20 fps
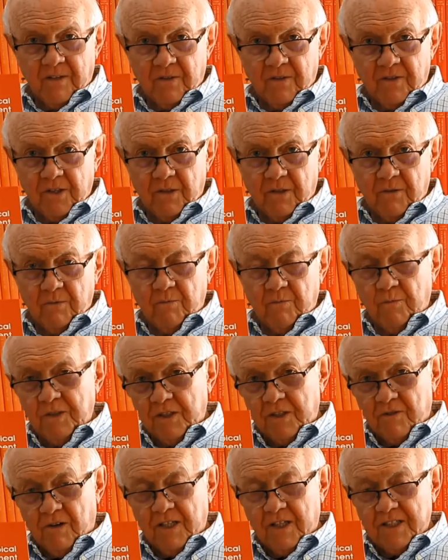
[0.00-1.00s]
So we
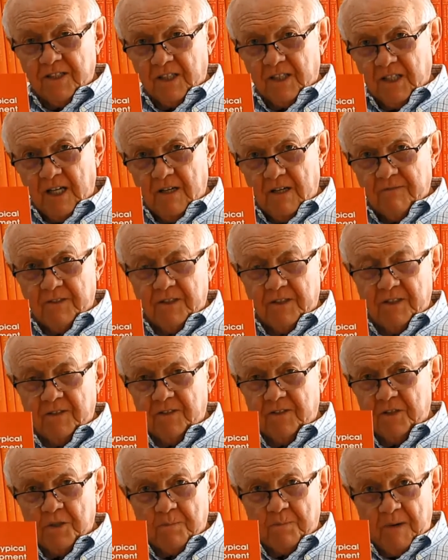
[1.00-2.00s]
tried to cover
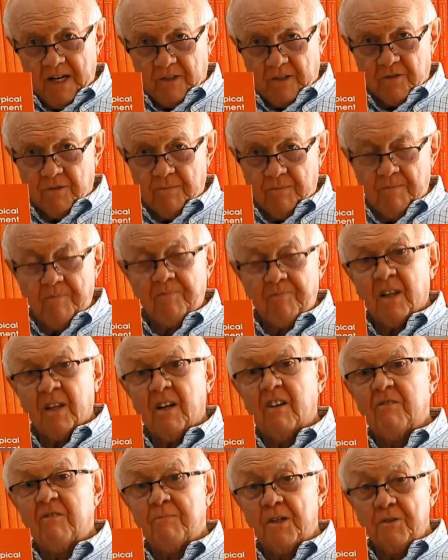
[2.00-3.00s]
the spectrum
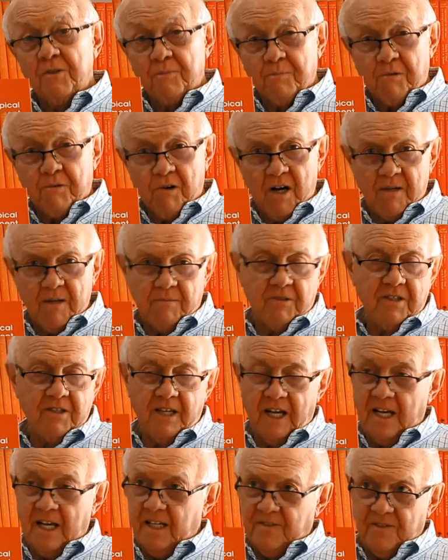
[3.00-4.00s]
of both
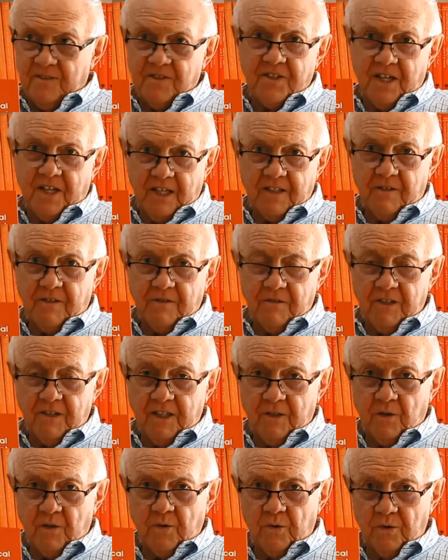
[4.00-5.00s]
primary and
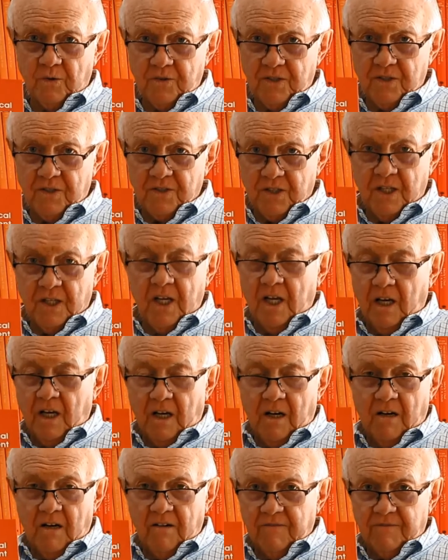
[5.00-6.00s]
secondary causes
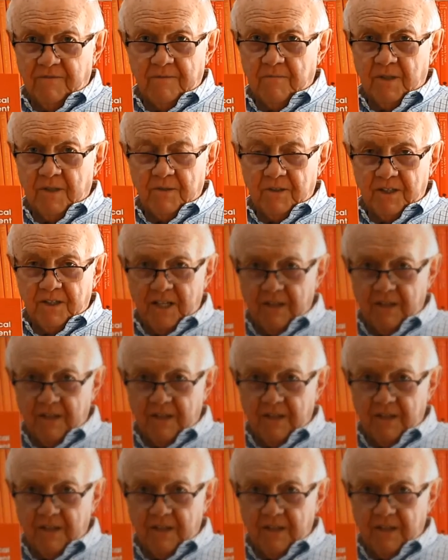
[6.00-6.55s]
of motor